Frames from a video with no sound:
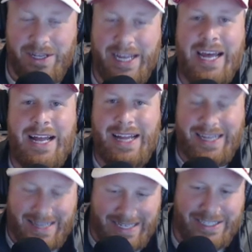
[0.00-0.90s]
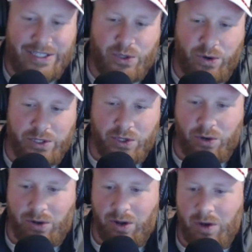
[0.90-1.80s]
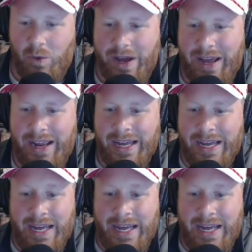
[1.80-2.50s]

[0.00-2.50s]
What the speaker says: Like this is going to go a long way.